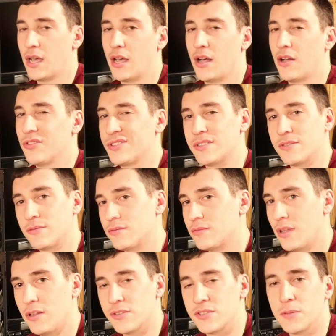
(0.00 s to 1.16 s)
I'll
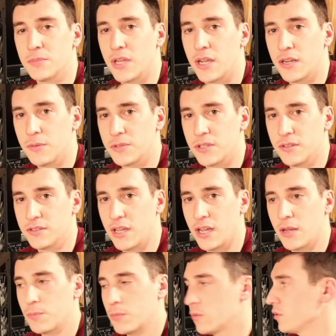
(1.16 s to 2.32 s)
zip tie it up to the
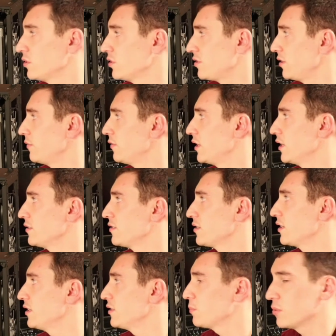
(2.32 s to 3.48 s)
top or just leave it against the
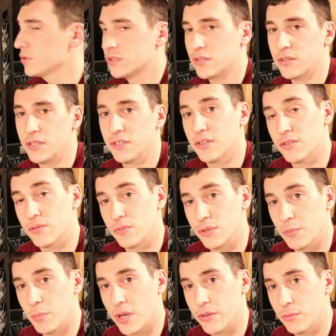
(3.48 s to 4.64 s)
case. Personally, it doesn't really
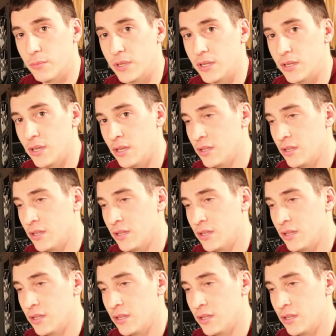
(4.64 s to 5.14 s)
bother me.